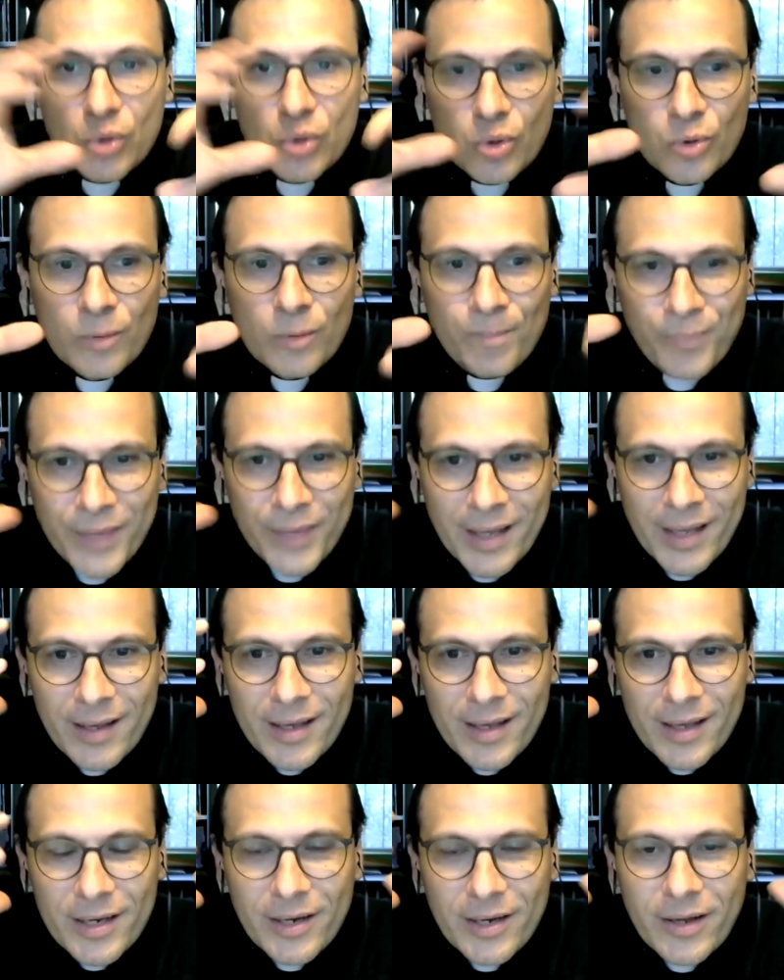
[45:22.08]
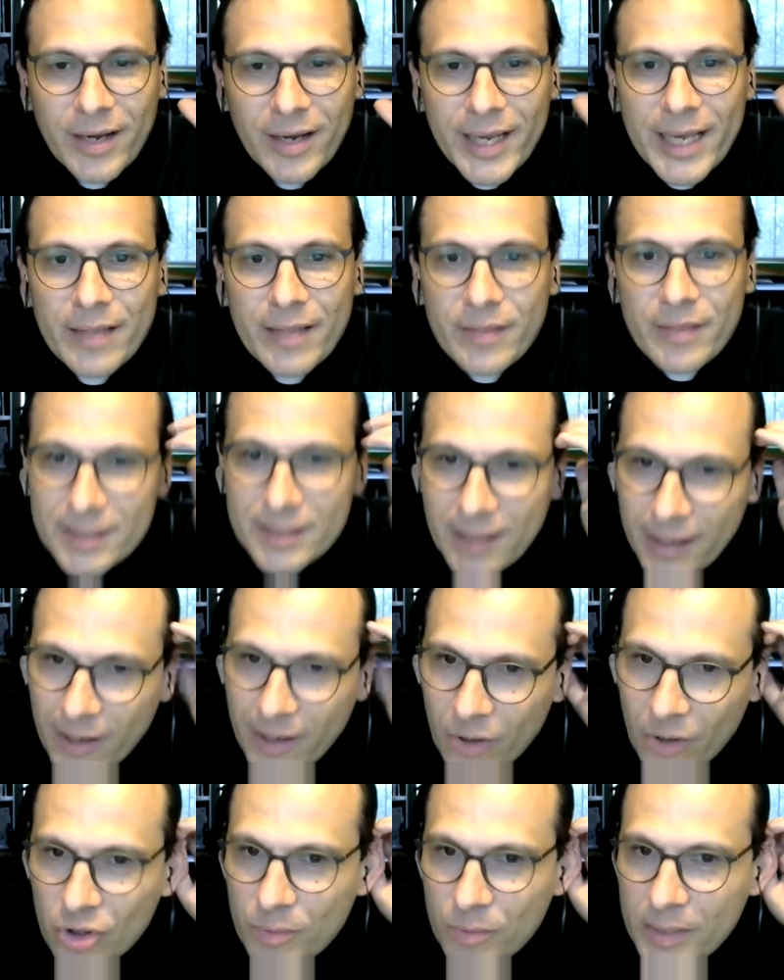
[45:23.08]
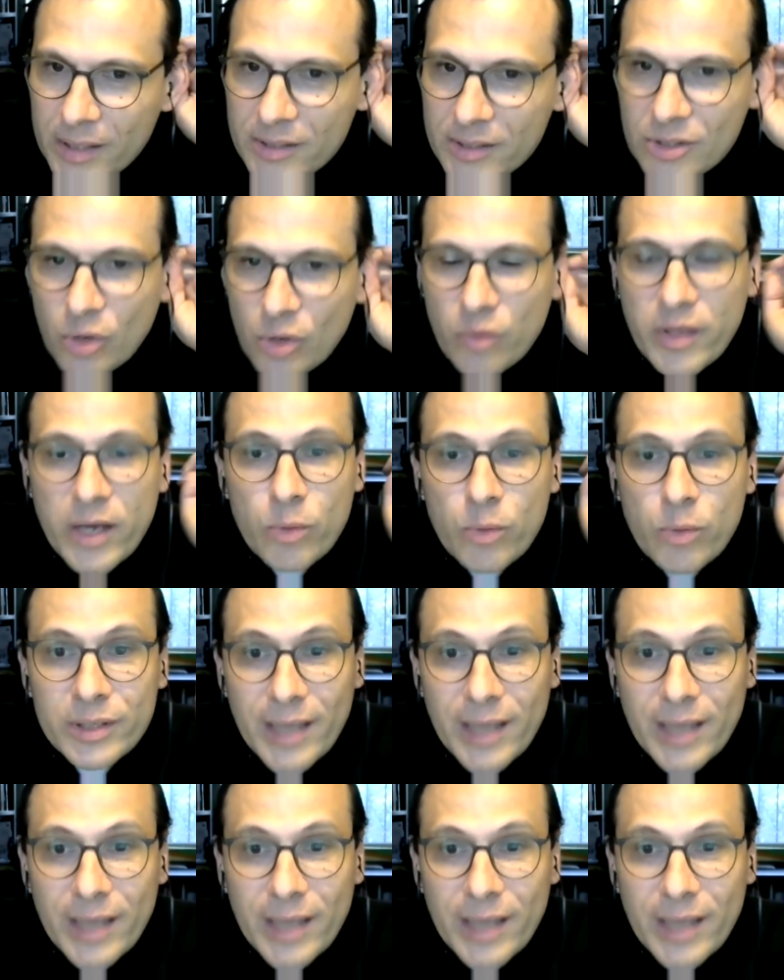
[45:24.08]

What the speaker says: to create this dichotomy. So they would